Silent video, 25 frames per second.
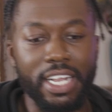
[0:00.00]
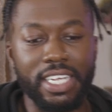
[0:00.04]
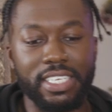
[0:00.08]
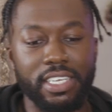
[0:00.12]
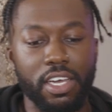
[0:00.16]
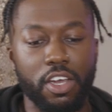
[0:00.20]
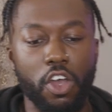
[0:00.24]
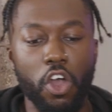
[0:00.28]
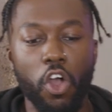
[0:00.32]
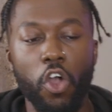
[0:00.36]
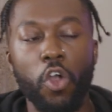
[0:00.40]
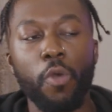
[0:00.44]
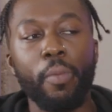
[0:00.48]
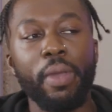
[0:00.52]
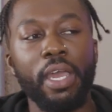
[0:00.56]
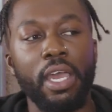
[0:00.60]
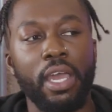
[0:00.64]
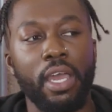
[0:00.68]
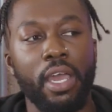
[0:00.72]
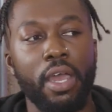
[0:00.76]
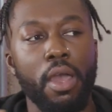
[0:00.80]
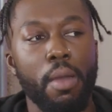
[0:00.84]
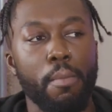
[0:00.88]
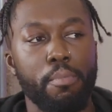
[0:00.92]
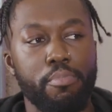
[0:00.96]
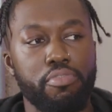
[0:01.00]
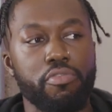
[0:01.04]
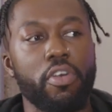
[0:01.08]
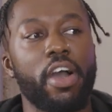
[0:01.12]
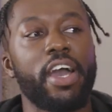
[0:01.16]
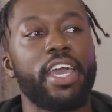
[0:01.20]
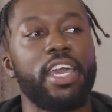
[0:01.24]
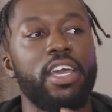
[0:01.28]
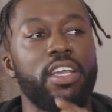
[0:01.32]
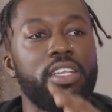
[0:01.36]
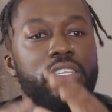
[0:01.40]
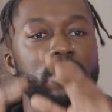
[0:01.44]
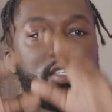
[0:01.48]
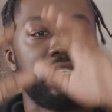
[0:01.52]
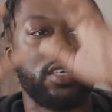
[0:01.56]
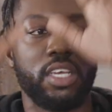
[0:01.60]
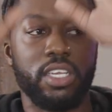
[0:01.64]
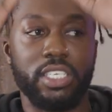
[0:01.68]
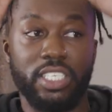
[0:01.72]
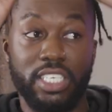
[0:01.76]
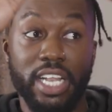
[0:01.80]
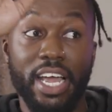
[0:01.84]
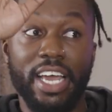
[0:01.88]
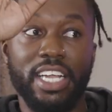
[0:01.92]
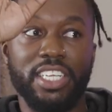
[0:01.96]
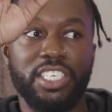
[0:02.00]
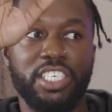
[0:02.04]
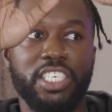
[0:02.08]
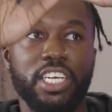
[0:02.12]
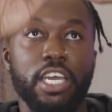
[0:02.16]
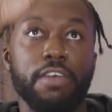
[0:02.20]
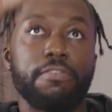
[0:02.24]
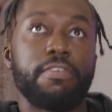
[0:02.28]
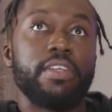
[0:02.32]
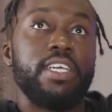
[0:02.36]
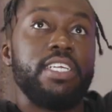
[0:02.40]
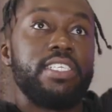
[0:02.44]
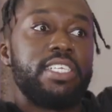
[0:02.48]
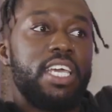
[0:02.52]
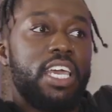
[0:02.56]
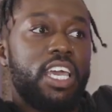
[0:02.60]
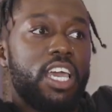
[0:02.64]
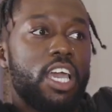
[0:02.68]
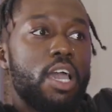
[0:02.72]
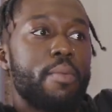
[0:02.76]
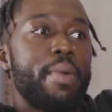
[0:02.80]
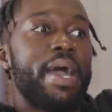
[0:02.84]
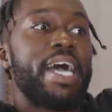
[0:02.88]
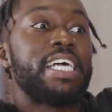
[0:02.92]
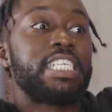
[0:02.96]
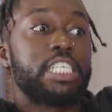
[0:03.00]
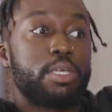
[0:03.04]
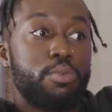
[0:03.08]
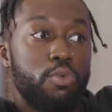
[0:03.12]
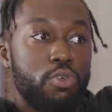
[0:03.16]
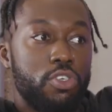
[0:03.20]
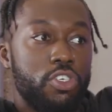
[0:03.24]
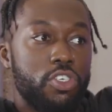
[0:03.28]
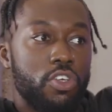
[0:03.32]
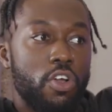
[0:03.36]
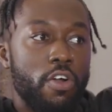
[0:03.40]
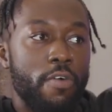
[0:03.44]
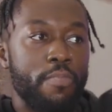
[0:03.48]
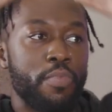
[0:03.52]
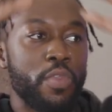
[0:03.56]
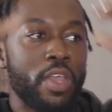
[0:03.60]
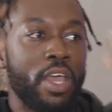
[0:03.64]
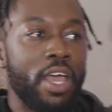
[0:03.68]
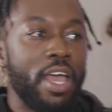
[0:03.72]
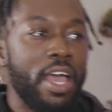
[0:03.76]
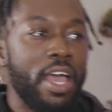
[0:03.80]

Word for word: And it's a Kobe Bryant like GIF and he's taking a basketball shot.